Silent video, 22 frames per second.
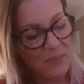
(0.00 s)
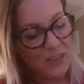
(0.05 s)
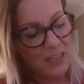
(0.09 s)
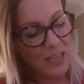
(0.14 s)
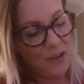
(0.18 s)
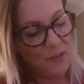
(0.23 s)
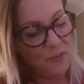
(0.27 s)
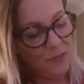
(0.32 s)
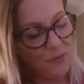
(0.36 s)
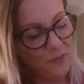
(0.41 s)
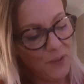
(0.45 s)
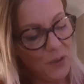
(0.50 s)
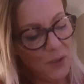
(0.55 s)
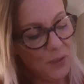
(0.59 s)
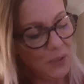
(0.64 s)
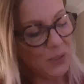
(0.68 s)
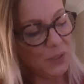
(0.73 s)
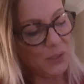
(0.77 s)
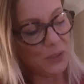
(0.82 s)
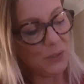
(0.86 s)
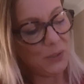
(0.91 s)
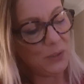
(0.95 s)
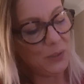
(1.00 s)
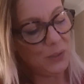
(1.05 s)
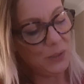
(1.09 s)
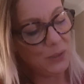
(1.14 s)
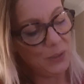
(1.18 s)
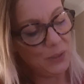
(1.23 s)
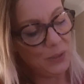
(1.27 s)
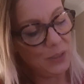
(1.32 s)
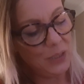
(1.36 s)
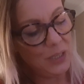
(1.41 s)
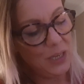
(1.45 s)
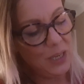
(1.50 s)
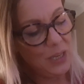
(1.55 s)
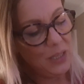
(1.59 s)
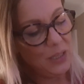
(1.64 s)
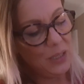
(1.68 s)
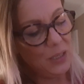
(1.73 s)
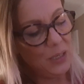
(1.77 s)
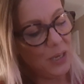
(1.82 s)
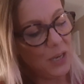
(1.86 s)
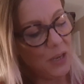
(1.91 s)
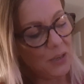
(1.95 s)
Now focus on
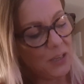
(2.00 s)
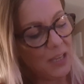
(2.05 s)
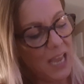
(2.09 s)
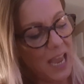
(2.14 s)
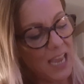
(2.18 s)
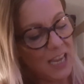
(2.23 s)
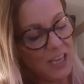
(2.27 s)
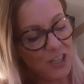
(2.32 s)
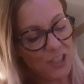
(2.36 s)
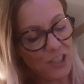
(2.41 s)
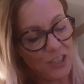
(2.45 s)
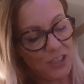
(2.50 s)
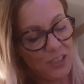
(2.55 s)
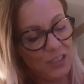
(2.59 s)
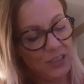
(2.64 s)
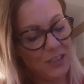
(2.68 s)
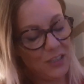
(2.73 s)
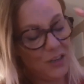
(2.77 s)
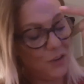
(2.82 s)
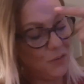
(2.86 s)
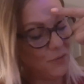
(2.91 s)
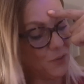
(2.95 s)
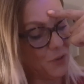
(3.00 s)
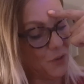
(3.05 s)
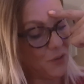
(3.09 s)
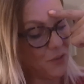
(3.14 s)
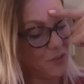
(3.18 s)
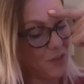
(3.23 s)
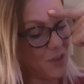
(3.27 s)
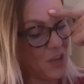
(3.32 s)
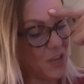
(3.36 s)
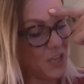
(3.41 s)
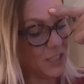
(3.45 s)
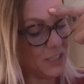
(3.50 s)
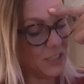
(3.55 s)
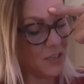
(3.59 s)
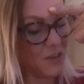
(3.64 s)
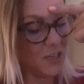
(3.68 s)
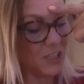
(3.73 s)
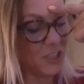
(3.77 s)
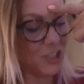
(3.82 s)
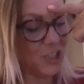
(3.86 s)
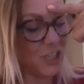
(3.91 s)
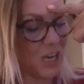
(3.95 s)
the location of your third
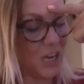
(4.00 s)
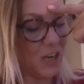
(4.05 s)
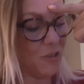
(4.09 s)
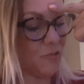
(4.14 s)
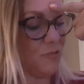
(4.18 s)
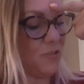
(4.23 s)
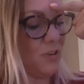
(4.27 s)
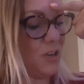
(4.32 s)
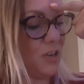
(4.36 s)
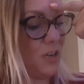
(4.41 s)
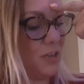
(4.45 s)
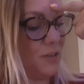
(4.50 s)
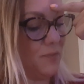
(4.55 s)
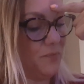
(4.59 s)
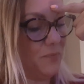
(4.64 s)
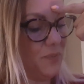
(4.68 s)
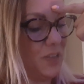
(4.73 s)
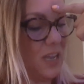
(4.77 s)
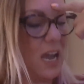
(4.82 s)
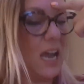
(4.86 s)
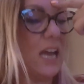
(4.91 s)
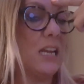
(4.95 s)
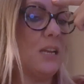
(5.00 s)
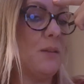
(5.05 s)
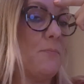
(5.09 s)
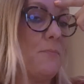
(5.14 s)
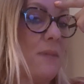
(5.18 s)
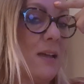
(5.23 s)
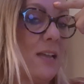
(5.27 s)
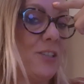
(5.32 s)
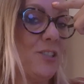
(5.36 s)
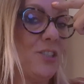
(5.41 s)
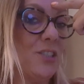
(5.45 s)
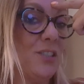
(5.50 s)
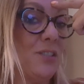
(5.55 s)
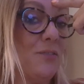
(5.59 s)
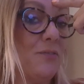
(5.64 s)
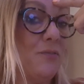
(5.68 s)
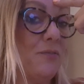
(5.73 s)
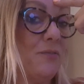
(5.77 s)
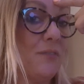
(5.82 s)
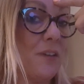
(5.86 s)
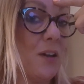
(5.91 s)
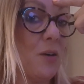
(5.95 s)
eye chakra and imagine a
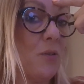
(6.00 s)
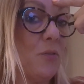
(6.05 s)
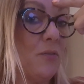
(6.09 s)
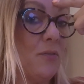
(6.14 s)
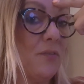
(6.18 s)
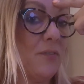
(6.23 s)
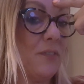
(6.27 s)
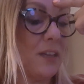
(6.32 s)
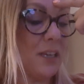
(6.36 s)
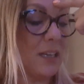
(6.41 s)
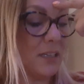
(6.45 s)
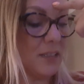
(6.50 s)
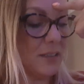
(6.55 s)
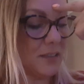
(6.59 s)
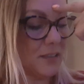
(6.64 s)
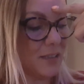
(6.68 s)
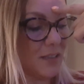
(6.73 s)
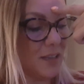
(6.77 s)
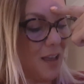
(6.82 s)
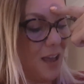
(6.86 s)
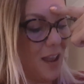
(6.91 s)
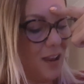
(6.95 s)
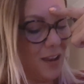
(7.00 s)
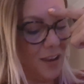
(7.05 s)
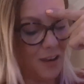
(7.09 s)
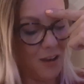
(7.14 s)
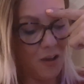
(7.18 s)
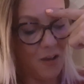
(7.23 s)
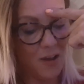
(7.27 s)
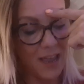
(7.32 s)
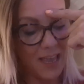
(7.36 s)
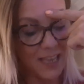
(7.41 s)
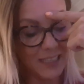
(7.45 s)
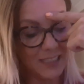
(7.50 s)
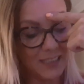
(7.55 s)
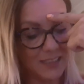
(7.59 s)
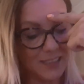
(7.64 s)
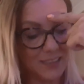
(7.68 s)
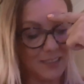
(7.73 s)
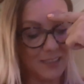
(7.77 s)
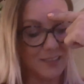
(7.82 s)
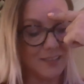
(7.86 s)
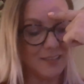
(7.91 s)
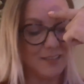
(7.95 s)
velvet light